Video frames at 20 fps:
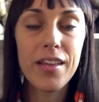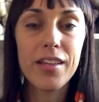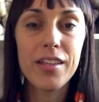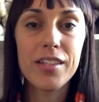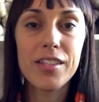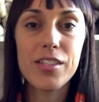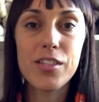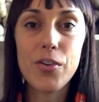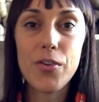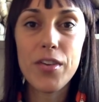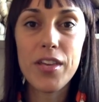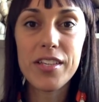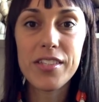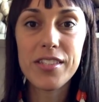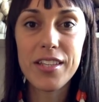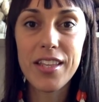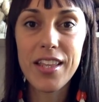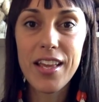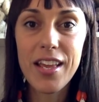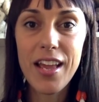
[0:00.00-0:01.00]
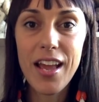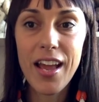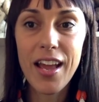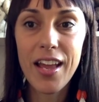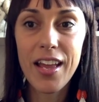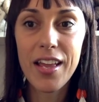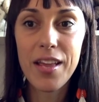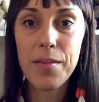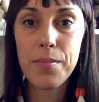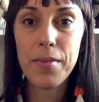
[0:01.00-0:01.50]
So yesterday
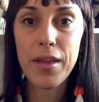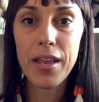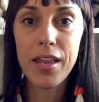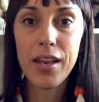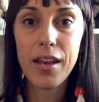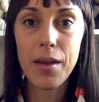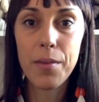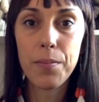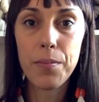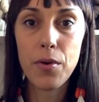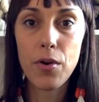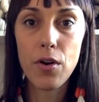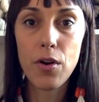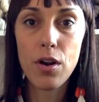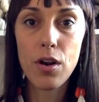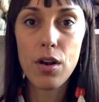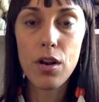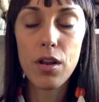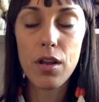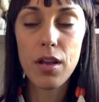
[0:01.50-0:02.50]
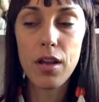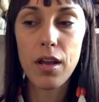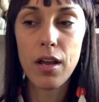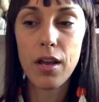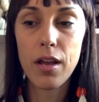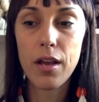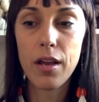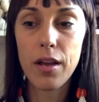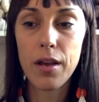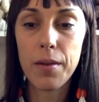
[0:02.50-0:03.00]
I made a poll
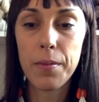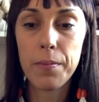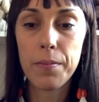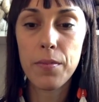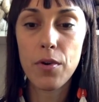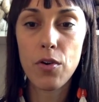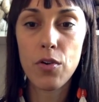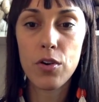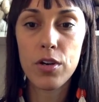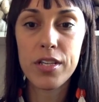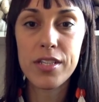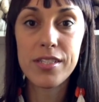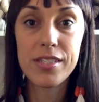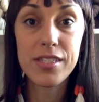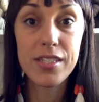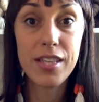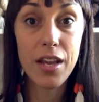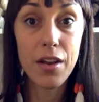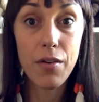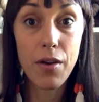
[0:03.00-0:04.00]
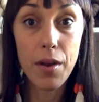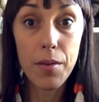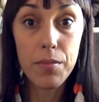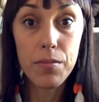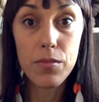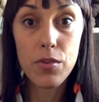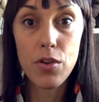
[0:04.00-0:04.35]
on Instagram.